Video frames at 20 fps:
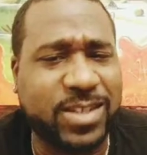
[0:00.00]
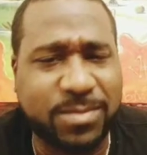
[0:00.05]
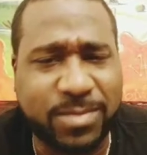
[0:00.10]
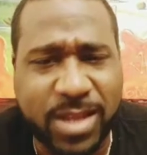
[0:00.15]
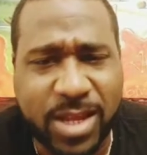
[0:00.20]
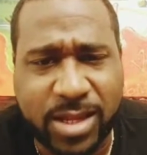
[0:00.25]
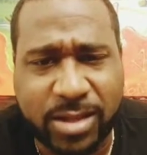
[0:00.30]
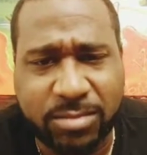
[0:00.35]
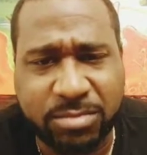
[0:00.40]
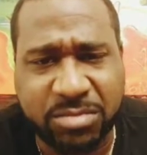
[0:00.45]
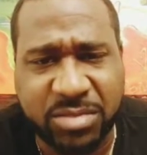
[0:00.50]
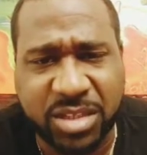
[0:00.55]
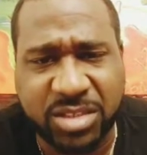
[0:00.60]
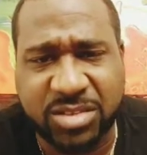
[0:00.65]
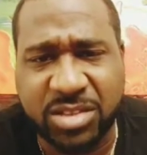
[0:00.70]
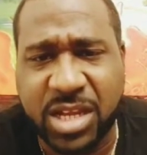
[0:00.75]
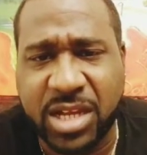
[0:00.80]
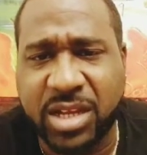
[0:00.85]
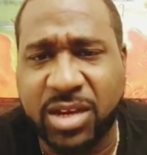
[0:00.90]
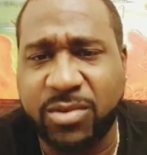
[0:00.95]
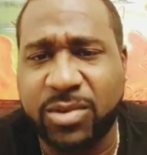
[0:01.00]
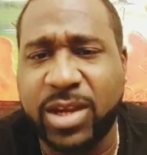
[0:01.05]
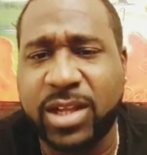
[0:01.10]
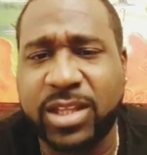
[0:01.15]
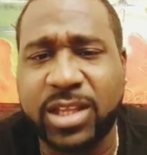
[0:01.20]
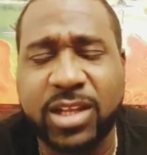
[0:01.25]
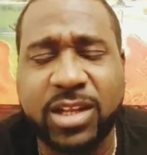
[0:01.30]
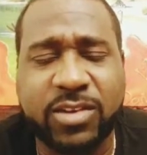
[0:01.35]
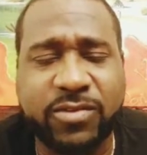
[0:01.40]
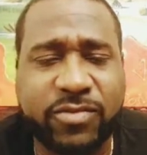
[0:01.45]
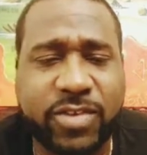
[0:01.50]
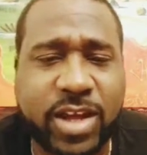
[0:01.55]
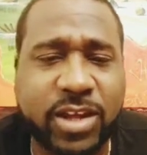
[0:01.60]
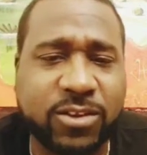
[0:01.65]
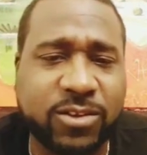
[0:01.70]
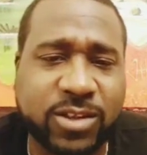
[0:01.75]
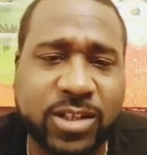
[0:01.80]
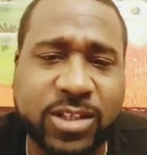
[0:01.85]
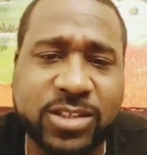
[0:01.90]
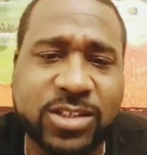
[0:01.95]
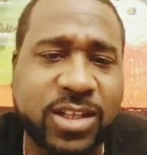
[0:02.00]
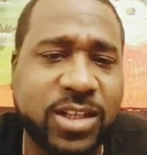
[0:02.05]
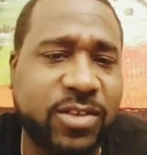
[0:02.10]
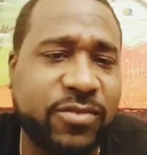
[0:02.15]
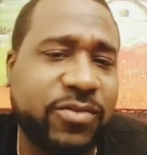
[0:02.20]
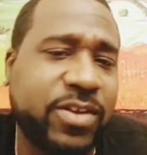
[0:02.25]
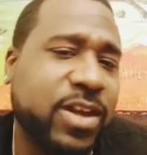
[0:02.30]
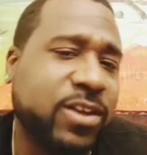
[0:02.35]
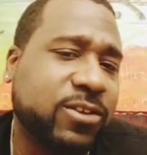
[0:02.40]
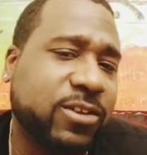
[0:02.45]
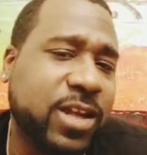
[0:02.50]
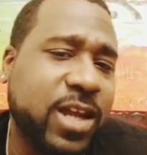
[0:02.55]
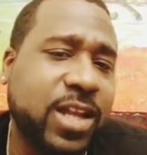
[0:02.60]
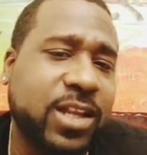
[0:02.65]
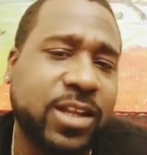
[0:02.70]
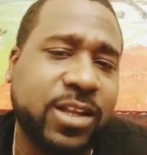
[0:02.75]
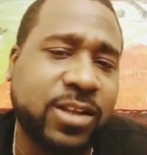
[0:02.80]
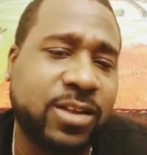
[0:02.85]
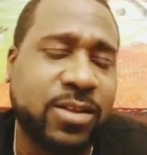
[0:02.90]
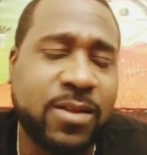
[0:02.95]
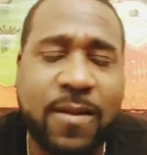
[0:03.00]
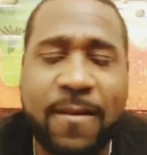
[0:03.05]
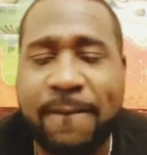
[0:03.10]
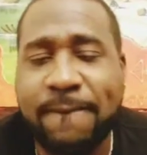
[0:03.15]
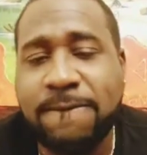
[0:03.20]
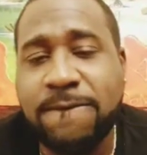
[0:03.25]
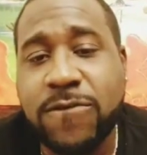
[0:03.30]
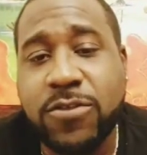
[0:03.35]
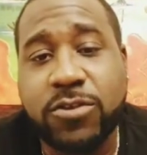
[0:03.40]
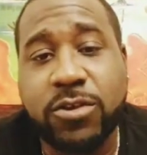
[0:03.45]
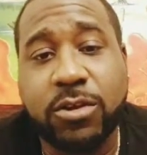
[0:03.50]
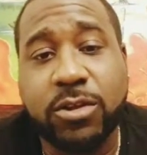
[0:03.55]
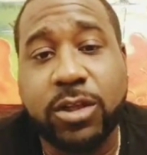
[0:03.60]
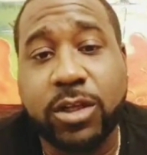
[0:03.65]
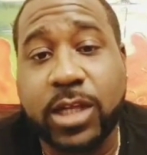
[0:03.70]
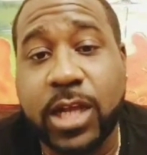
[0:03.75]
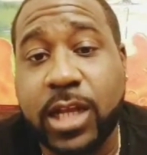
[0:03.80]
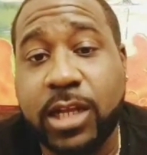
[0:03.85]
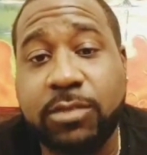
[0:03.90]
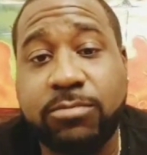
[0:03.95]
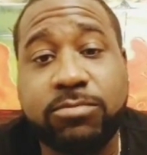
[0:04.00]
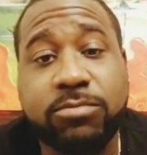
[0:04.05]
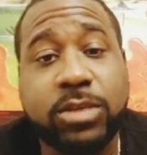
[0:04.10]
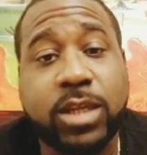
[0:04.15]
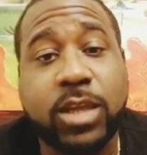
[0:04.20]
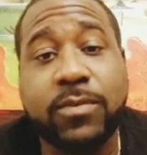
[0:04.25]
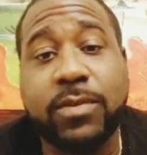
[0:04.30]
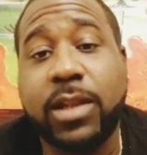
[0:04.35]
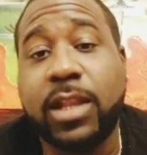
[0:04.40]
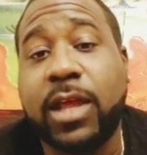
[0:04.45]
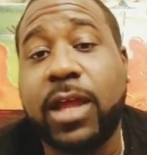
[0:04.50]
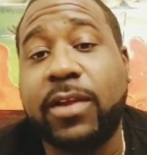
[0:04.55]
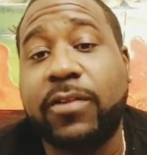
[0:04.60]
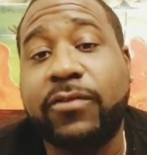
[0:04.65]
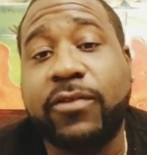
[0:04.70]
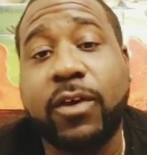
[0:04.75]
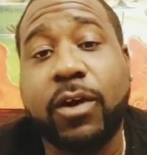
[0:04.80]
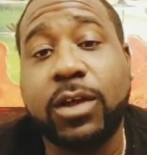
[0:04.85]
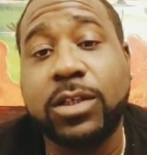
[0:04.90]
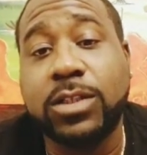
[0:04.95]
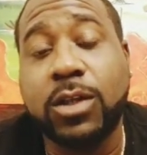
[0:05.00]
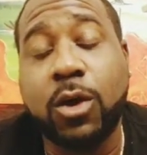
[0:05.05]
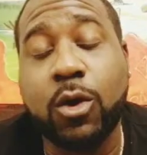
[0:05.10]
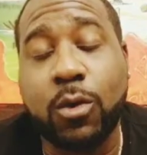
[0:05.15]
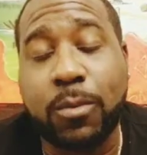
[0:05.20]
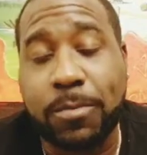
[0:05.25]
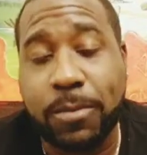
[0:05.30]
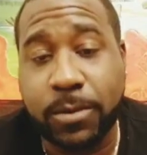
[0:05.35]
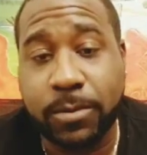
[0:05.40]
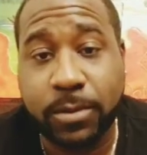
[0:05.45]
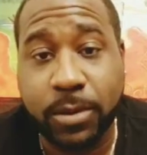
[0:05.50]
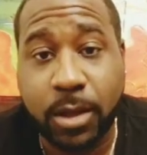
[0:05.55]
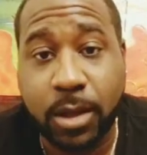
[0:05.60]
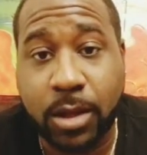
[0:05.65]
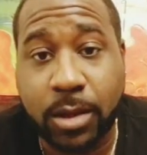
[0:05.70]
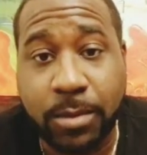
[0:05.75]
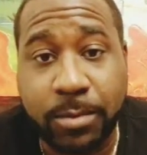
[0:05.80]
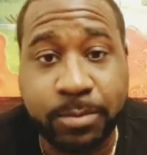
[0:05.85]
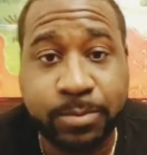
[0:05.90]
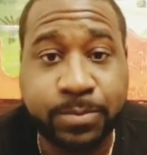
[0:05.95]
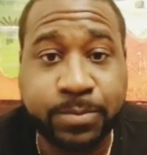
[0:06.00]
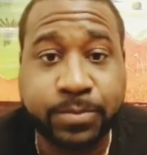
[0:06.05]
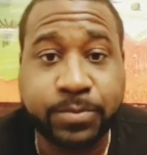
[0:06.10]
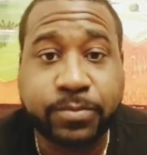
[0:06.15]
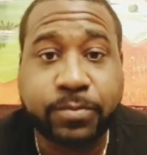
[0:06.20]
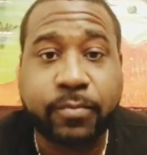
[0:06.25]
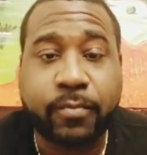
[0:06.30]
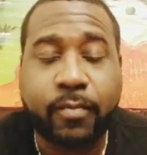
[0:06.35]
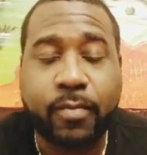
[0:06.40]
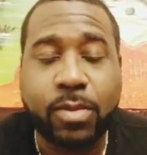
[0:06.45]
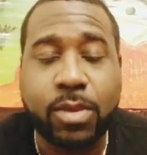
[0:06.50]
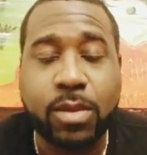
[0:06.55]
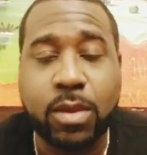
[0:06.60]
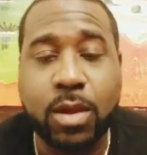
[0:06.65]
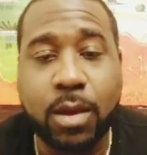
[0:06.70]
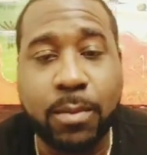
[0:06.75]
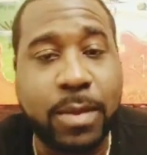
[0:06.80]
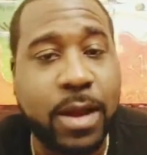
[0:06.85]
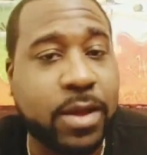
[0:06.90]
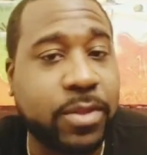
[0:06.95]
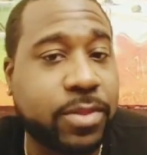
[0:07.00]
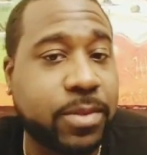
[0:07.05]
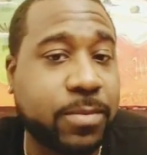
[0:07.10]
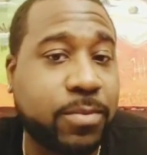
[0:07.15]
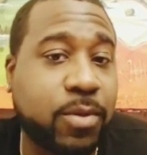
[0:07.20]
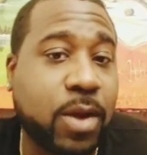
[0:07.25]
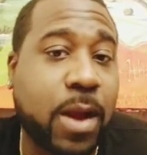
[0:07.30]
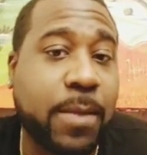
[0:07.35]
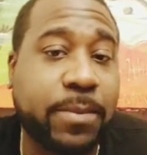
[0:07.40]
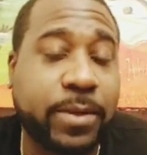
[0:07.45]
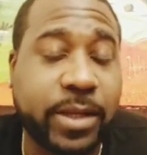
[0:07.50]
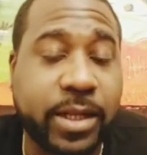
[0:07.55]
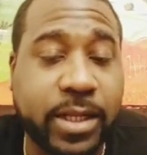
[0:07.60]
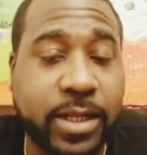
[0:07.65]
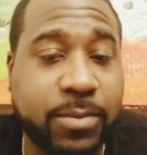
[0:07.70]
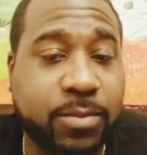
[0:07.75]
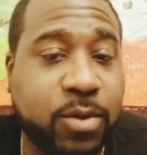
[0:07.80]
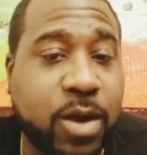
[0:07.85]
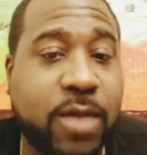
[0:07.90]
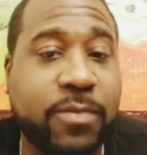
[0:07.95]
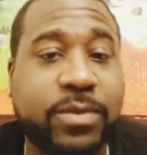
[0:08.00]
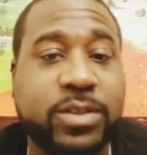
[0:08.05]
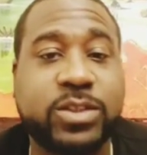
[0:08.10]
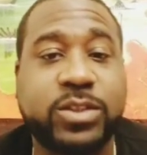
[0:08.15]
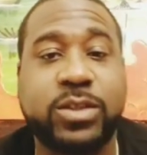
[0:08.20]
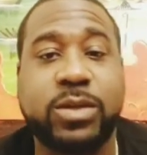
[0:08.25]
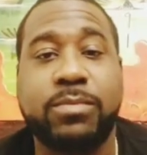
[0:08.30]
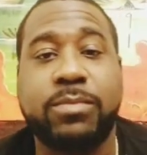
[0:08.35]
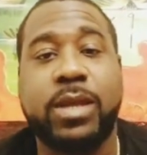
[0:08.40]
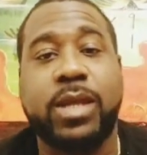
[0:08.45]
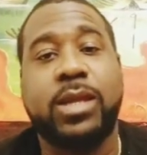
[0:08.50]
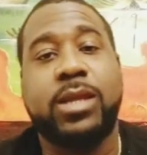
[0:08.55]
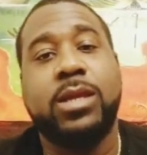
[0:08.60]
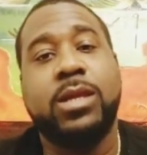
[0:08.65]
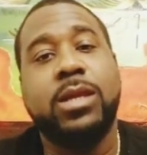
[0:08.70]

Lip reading: I'm like, that's not correct. They didn't factor this, they didn't factor that. So they're kind of giving a lot of false hope about the property and the profit you can make.